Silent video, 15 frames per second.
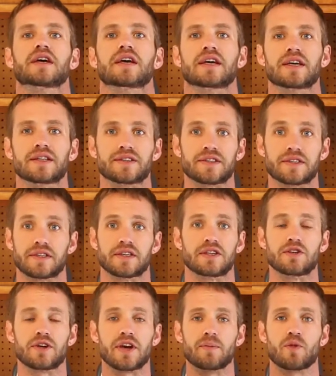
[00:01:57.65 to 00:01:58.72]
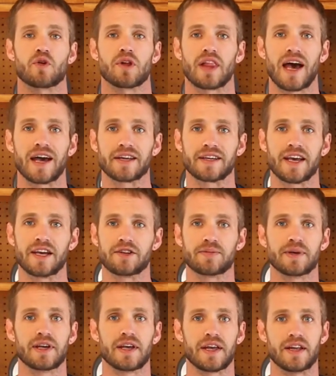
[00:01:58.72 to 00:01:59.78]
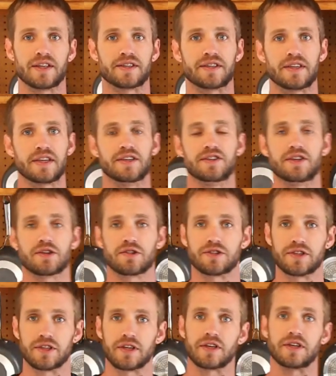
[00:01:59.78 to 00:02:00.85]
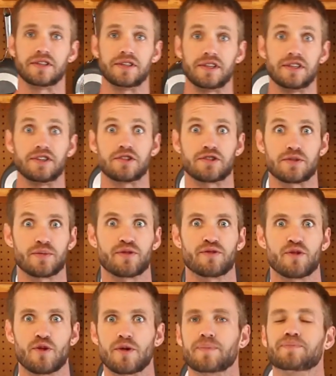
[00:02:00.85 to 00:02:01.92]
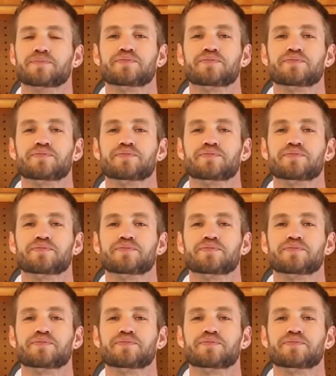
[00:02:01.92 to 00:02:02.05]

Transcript: it's you get more lat engagement and it's easier to it's easier to perform